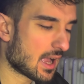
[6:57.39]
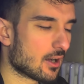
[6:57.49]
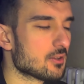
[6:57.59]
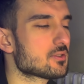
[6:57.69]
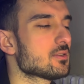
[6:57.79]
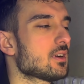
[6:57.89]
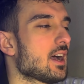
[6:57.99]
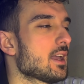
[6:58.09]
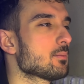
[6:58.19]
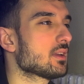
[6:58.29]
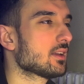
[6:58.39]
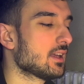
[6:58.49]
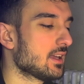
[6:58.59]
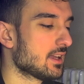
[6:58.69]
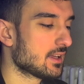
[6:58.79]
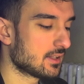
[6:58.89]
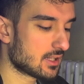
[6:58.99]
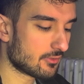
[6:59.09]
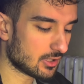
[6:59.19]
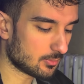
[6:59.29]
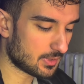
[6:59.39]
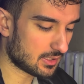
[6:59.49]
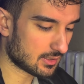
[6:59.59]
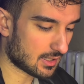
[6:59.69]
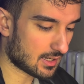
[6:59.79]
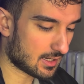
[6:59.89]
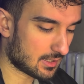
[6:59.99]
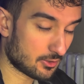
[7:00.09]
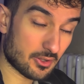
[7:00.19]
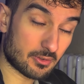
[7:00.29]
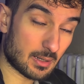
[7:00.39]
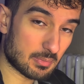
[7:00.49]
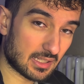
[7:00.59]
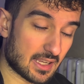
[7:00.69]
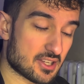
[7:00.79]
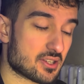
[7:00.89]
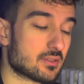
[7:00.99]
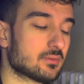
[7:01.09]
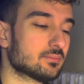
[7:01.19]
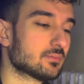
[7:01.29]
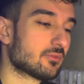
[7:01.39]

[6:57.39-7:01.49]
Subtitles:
Also, I'm developing another application